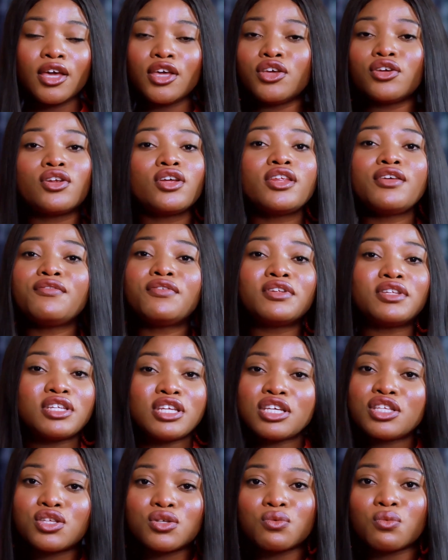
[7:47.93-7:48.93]
you don't even
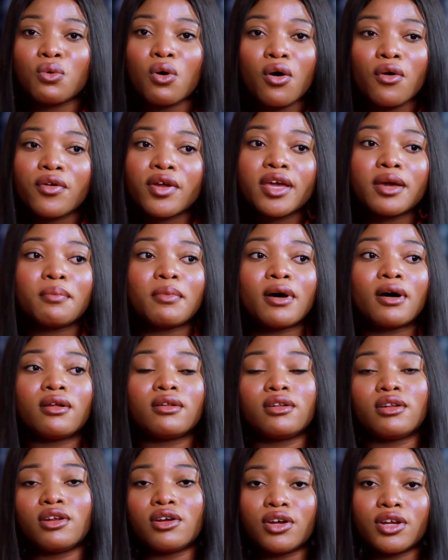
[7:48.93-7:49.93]
need to worry
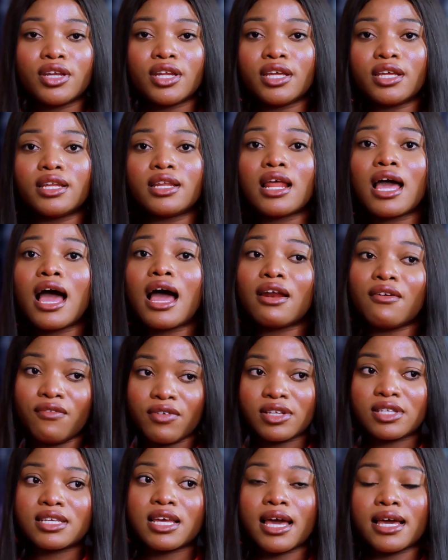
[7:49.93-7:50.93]
about learning
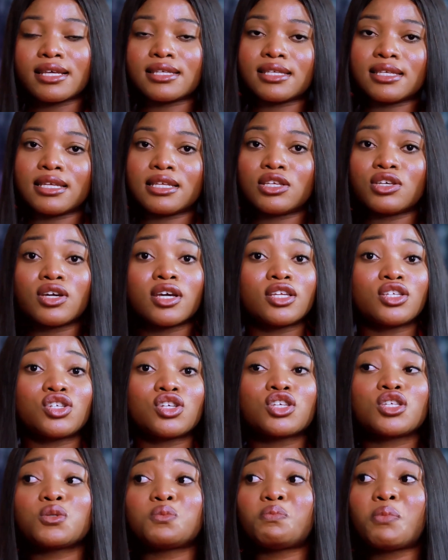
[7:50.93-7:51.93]
advertising. You can
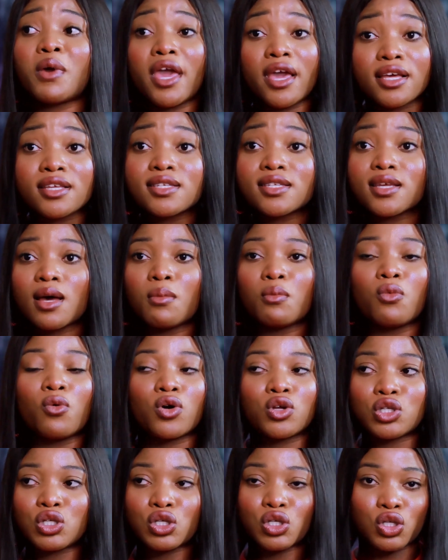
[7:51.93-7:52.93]
just pay
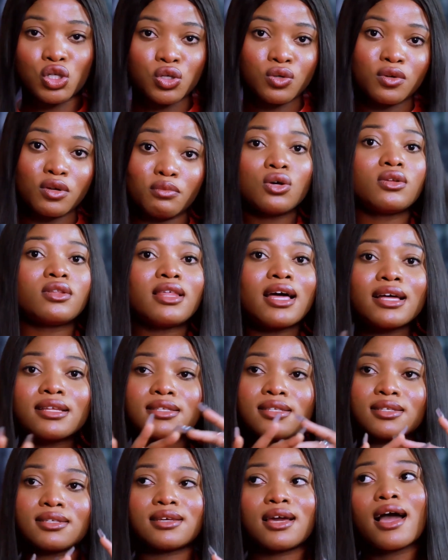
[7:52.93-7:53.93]
someone to do it. So
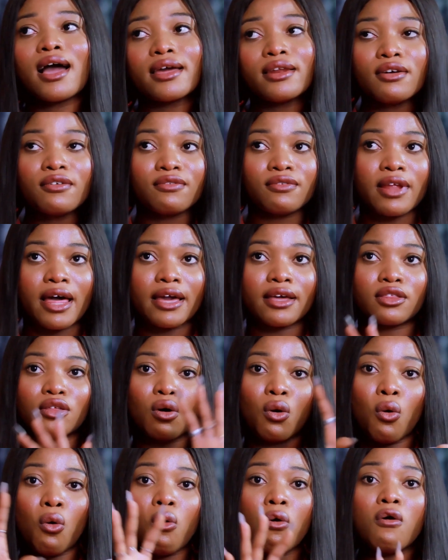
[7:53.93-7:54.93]
that's kind of
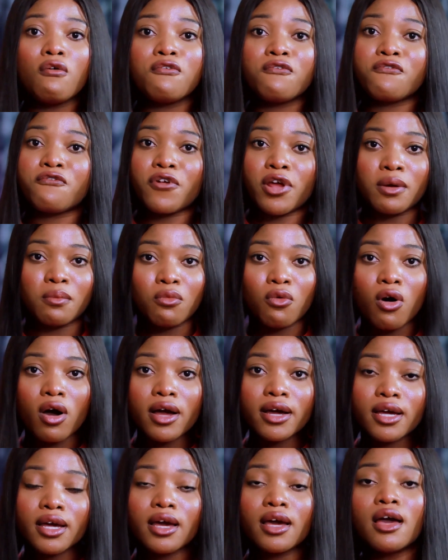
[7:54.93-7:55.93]
the whole
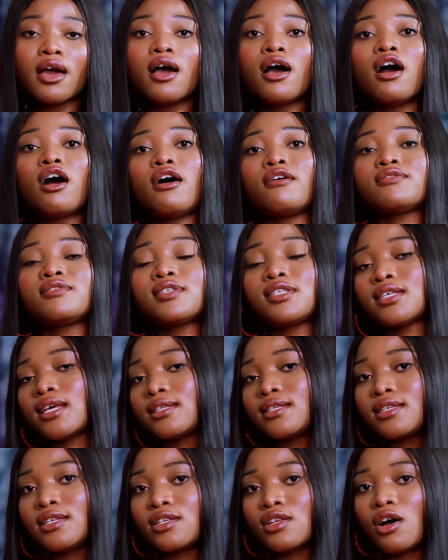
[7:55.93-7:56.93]
framework of
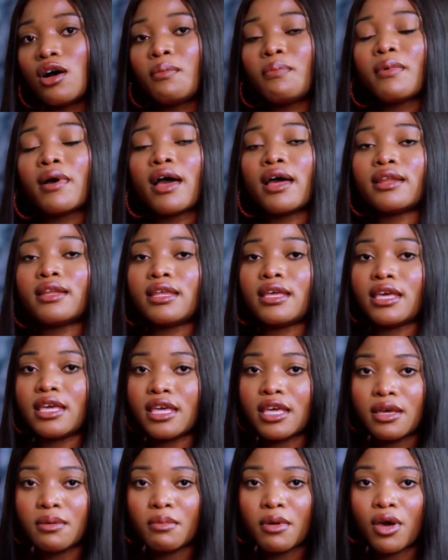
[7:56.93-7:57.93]
setting up an
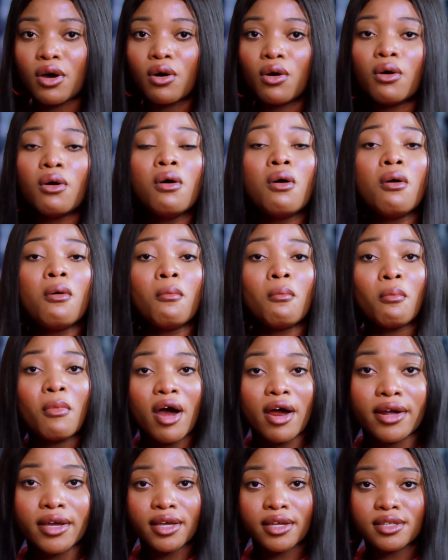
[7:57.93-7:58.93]
email
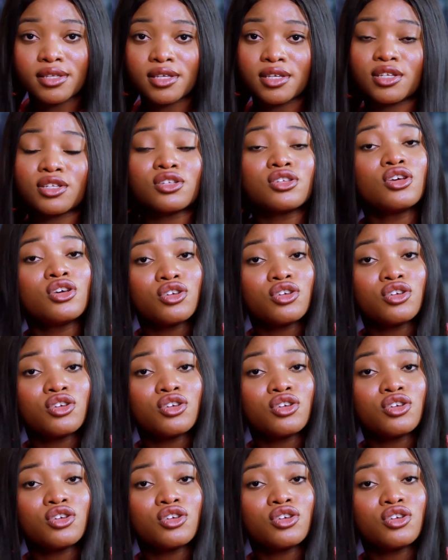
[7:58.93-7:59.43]
marketing